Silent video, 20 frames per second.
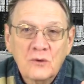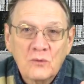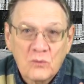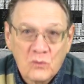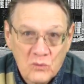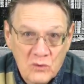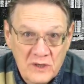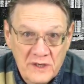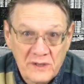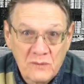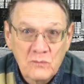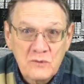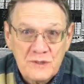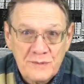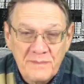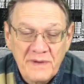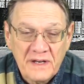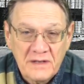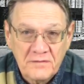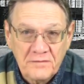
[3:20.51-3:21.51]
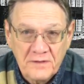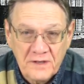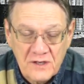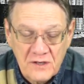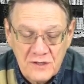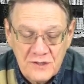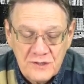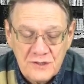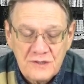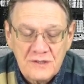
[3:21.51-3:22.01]
One was Mike
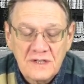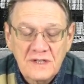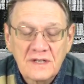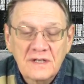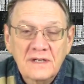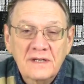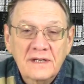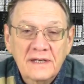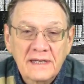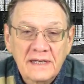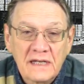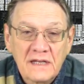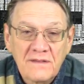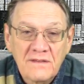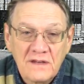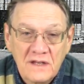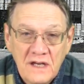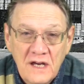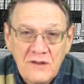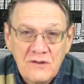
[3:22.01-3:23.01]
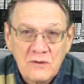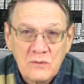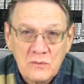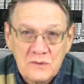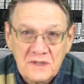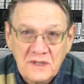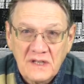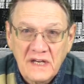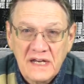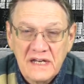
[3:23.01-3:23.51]
Ferris, and the other
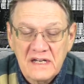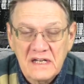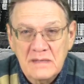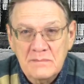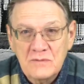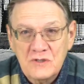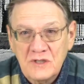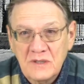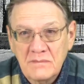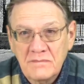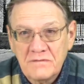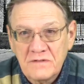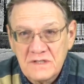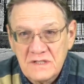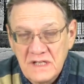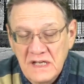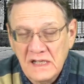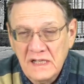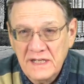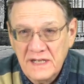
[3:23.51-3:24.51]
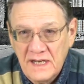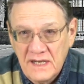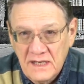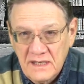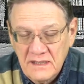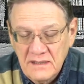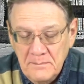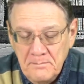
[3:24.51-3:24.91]
was a guy named Jim Vasilinek.